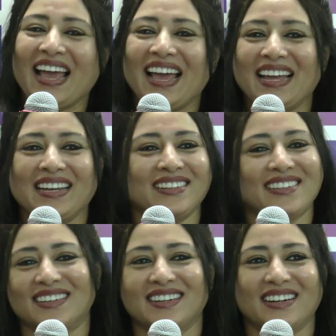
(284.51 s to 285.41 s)
And
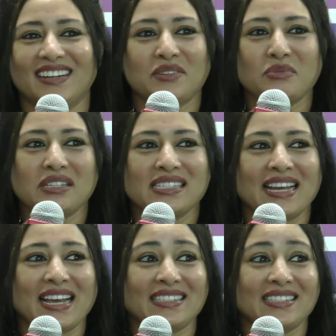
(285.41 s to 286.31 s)
it was
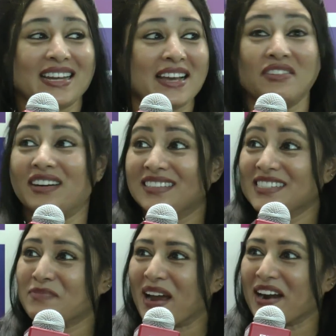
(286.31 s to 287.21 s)
like I said, I've heard
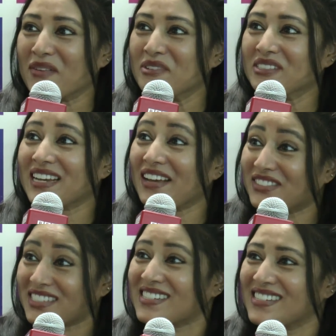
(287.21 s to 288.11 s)
this background music, I've
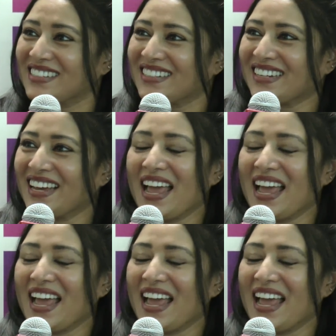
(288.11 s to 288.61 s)
just heard it.